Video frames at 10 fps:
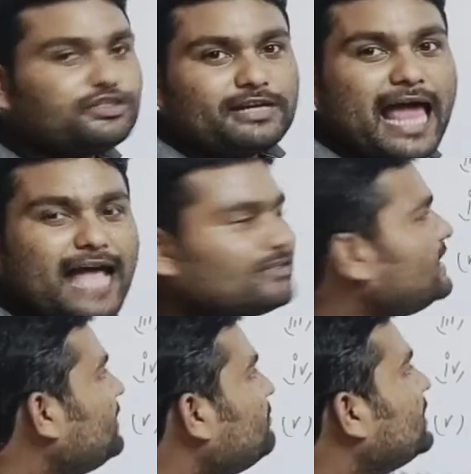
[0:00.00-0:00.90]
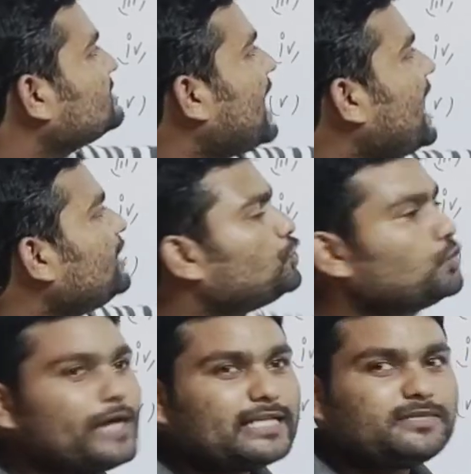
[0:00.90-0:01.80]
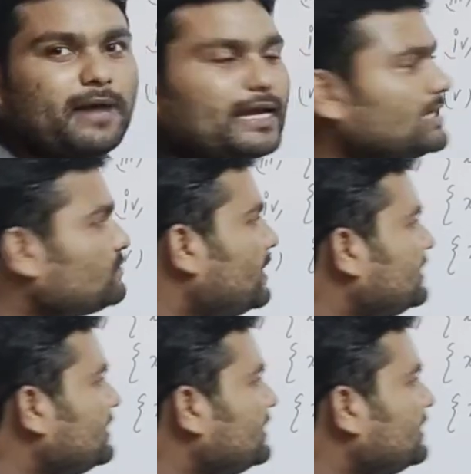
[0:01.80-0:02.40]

natural numbers and 2x minus 1 is